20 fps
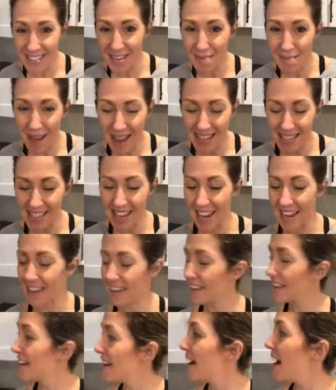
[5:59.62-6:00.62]
It's amazing.
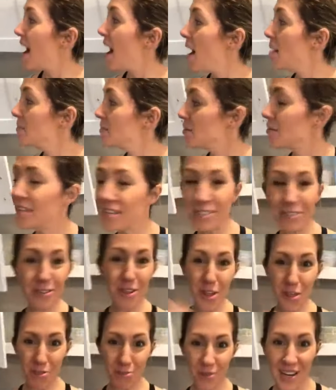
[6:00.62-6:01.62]
Um, so these are
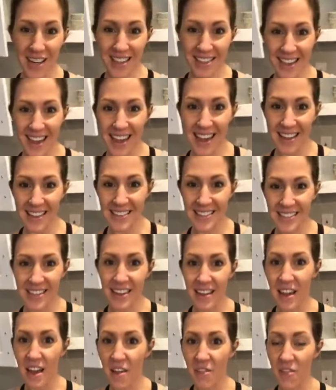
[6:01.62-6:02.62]
the three things
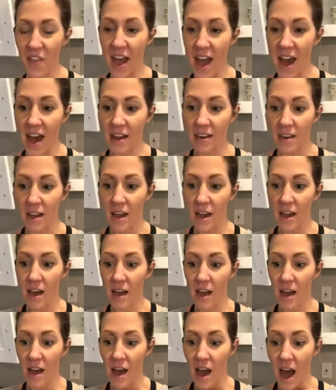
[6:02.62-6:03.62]
that
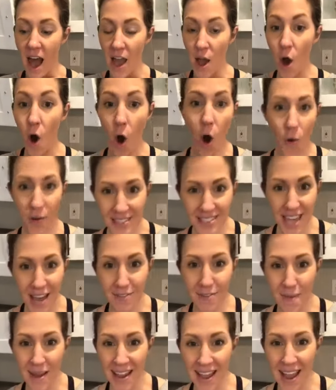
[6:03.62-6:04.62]
I always have in my